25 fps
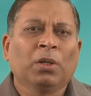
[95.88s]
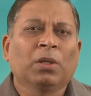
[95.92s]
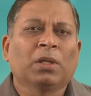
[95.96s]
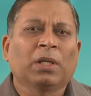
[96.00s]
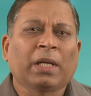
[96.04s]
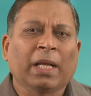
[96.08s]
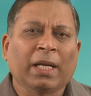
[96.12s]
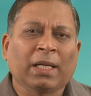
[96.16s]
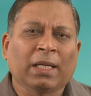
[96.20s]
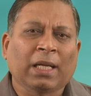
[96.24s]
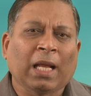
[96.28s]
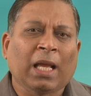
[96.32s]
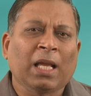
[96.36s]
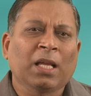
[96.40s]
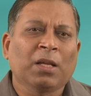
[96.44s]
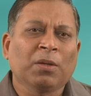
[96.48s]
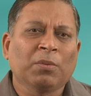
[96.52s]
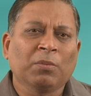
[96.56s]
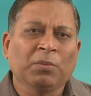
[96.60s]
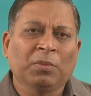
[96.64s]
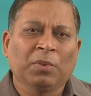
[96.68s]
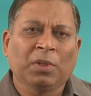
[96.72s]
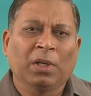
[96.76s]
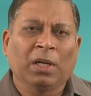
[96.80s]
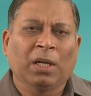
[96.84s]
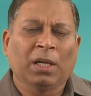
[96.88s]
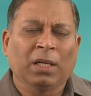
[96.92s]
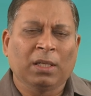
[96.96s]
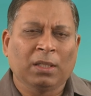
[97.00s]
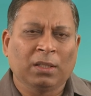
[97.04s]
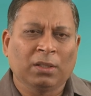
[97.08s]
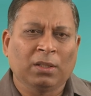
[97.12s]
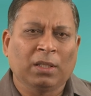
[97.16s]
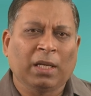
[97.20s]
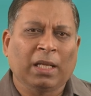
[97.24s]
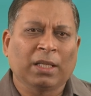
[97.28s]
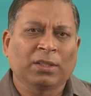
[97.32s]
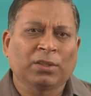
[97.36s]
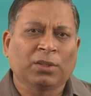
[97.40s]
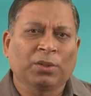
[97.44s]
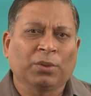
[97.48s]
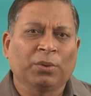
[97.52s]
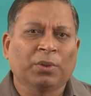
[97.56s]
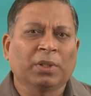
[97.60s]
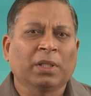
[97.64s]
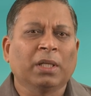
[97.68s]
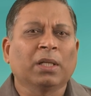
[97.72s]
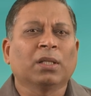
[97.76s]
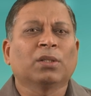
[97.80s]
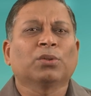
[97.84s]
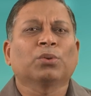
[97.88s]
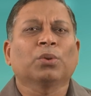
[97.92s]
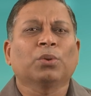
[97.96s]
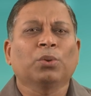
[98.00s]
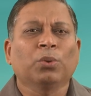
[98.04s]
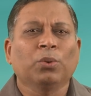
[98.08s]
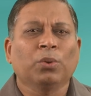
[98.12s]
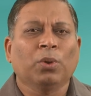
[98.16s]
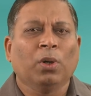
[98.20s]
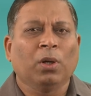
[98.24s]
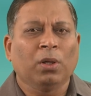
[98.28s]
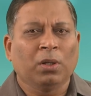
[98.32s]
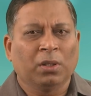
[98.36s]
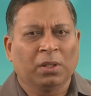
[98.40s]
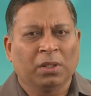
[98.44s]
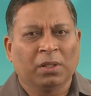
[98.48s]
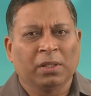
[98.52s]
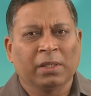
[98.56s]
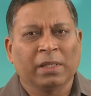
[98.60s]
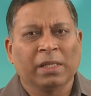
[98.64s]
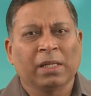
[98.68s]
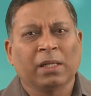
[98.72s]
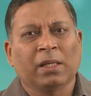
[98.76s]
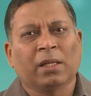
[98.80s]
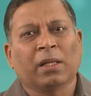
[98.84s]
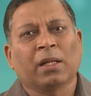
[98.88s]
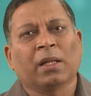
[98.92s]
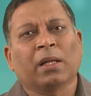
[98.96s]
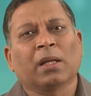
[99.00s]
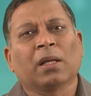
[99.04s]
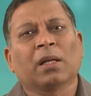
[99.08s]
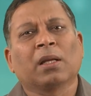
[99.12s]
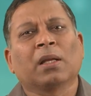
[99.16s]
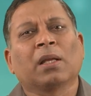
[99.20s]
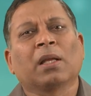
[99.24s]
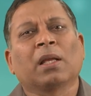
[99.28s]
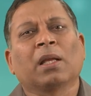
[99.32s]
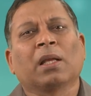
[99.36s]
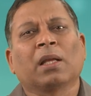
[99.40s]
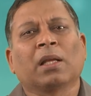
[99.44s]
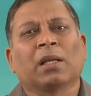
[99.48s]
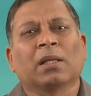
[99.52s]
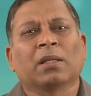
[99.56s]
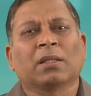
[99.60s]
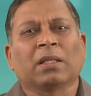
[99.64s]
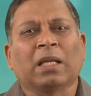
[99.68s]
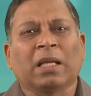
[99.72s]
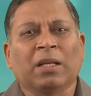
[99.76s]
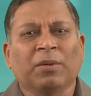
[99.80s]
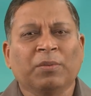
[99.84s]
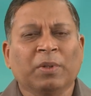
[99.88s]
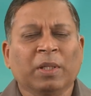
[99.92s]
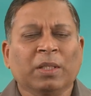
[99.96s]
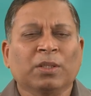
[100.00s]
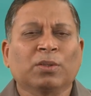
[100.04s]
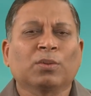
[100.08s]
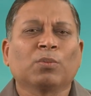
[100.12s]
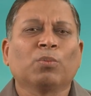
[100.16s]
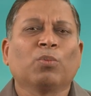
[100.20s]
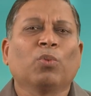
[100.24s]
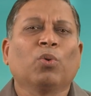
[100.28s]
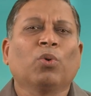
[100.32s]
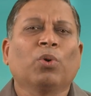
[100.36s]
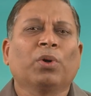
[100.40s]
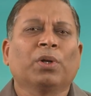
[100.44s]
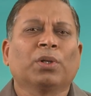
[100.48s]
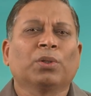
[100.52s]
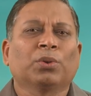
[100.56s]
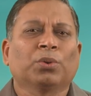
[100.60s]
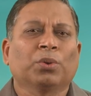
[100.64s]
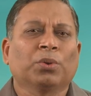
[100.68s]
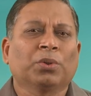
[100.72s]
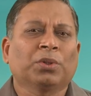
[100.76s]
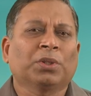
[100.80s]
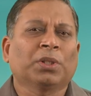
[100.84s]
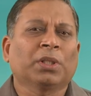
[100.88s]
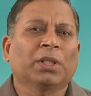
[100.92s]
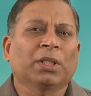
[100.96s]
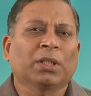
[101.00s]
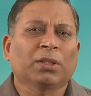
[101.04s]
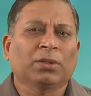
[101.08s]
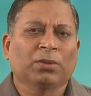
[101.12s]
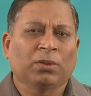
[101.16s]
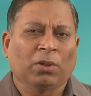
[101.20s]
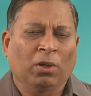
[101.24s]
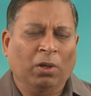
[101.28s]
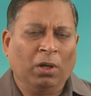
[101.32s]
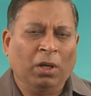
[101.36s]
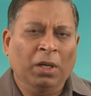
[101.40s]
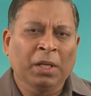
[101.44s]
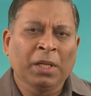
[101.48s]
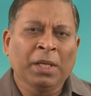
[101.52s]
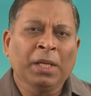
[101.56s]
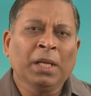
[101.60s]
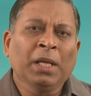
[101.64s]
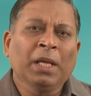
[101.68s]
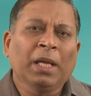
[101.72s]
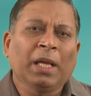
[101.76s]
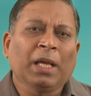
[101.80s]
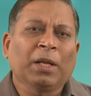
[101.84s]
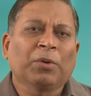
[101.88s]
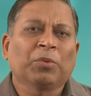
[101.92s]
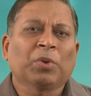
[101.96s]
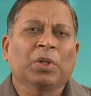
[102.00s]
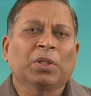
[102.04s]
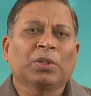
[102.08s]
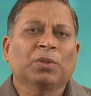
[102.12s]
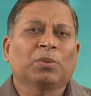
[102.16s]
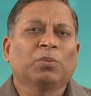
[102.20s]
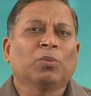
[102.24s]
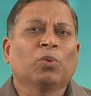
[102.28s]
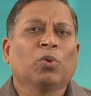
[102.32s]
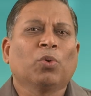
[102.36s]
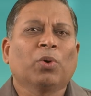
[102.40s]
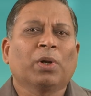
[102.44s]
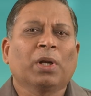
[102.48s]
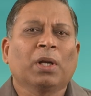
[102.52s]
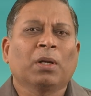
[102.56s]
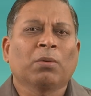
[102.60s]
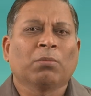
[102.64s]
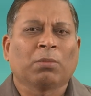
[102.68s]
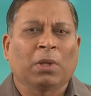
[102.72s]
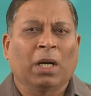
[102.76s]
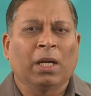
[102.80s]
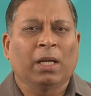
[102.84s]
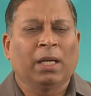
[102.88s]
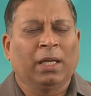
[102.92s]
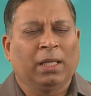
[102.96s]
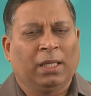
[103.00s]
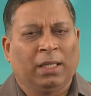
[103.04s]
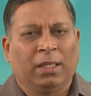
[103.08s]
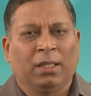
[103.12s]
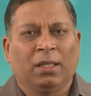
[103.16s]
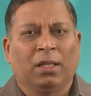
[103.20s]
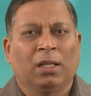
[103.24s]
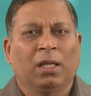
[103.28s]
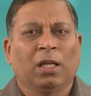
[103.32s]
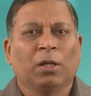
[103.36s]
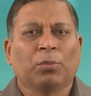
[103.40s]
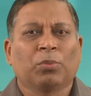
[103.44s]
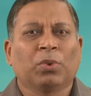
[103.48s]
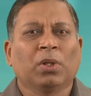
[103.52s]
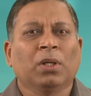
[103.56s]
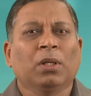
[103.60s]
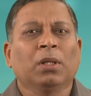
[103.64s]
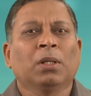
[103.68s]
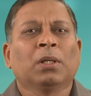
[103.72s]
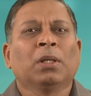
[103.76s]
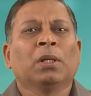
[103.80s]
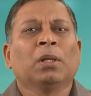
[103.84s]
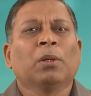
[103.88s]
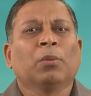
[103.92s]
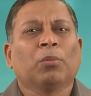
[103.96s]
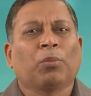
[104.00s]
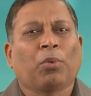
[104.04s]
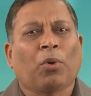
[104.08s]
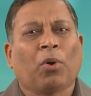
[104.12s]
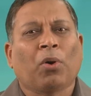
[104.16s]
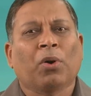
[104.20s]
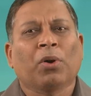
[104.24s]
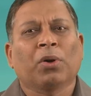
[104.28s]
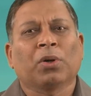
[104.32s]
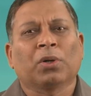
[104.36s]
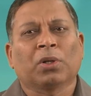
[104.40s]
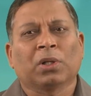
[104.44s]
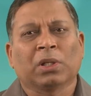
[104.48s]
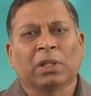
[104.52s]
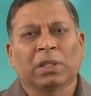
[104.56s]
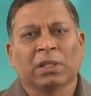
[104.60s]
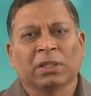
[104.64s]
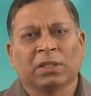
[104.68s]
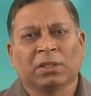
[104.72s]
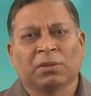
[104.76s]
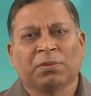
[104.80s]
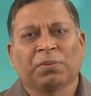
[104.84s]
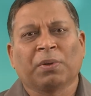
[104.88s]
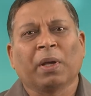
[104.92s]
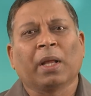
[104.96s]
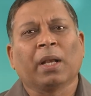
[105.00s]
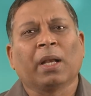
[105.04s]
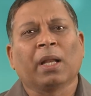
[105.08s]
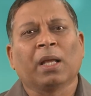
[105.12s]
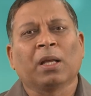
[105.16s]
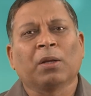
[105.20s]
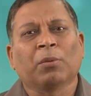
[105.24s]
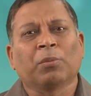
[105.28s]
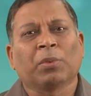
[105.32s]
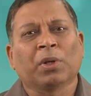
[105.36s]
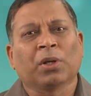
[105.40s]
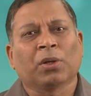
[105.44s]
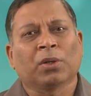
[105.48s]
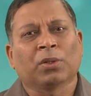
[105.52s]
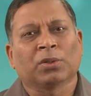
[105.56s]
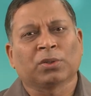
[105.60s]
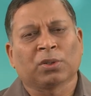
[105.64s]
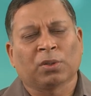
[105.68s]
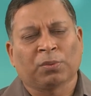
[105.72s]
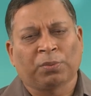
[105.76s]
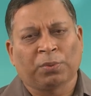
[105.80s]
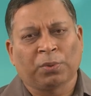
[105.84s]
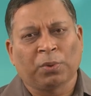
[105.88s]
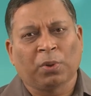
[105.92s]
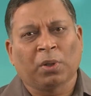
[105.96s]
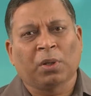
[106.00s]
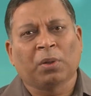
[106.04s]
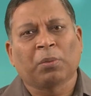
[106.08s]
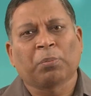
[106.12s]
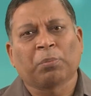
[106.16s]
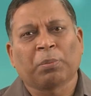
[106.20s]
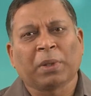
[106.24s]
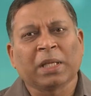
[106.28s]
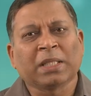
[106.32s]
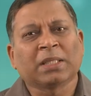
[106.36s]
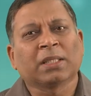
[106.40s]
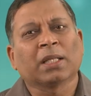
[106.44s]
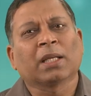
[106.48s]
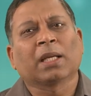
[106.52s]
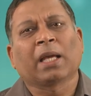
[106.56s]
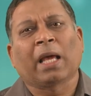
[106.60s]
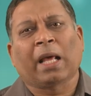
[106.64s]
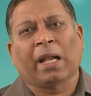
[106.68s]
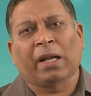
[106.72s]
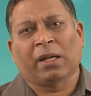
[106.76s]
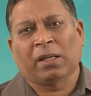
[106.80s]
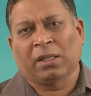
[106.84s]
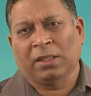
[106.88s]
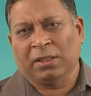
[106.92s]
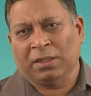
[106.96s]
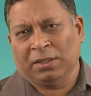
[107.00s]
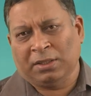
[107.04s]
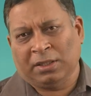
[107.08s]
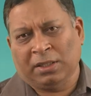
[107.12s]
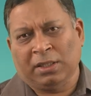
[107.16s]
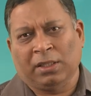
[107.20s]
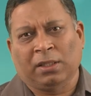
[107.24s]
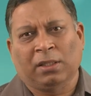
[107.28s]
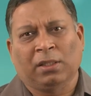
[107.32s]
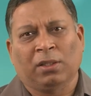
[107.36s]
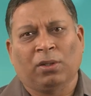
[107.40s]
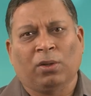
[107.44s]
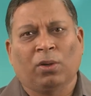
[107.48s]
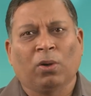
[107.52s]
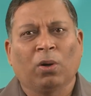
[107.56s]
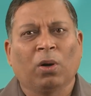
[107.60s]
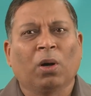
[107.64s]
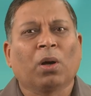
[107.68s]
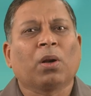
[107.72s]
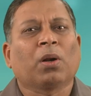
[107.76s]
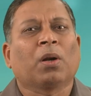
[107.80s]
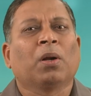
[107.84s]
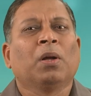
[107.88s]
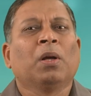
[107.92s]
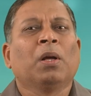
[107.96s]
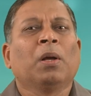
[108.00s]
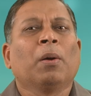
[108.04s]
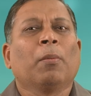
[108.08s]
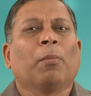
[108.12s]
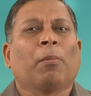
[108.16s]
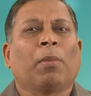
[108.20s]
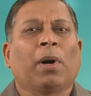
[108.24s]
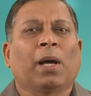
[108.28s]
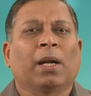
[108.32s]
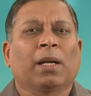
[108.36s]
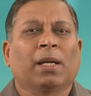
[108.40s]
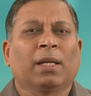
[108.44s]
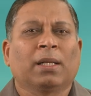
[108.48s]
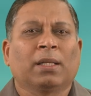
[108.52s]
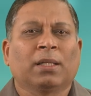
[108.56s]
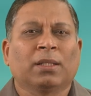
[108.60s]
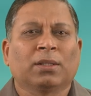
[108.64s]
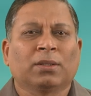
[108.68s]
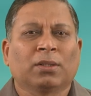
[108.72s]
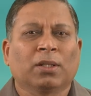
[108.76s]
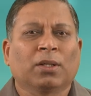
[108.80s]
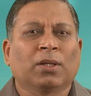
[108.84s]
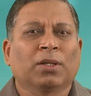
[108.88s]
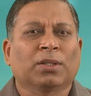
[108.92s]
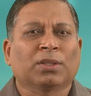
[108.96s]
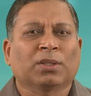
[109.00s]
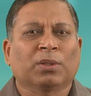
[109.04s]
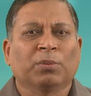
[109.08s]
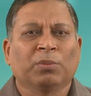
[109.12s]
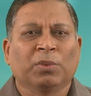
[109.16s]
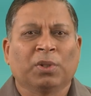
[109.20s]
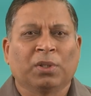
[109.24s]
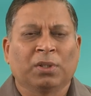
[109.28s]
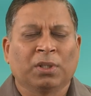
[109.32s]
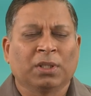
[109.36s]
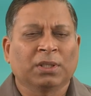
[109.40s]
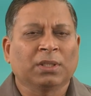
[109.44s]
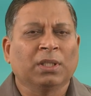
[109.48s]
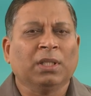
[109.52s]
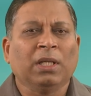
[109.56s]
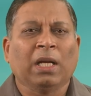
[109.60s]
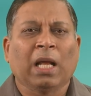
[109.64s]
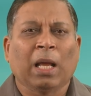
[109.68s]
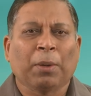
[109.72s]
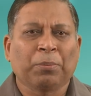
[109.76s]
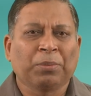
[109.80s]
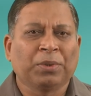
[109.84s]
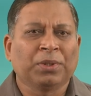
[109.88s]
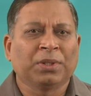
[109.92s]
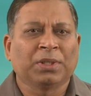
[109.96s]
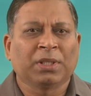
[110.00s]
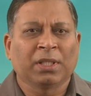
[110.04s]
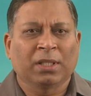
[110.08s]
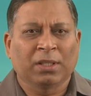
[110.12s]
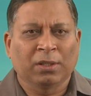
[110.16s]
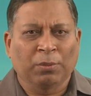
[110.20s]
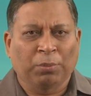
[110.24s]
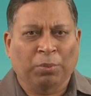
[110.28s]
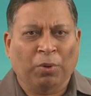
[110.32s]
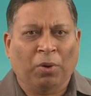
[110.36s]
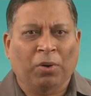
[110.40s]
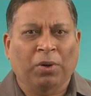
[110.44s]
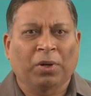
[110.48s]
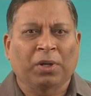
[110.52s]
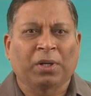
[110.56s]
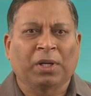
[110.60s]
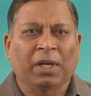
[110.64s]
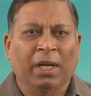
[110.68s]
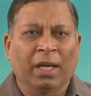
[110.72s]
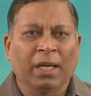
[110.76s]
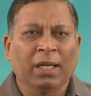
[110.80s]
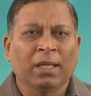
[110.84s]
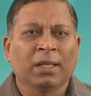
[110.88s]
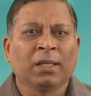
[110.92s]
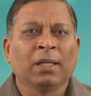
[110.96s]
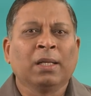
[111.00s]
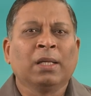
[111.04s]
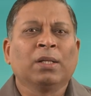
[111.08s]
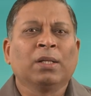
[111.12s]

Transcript: take time and execute it. So do not invest more resources or invest more in marketing if the product is failing because of your basic characteristic, or market is the customer doesn't appreciate the product, right?